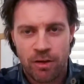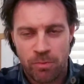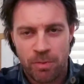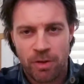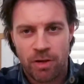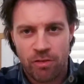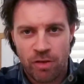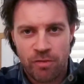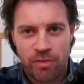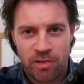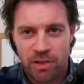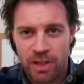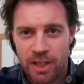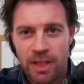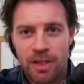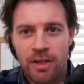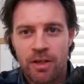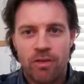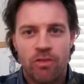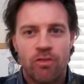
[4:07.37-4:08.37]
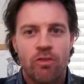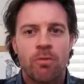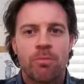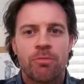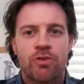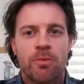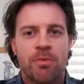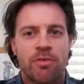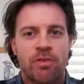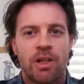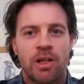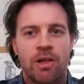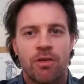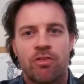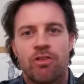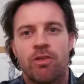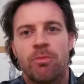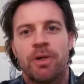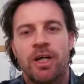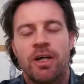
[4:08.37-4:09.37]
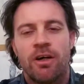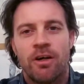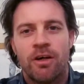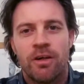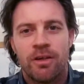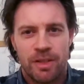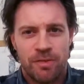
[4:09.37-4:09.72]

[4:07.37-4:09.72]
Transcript: because obviously Stormtroopers are close to my heart,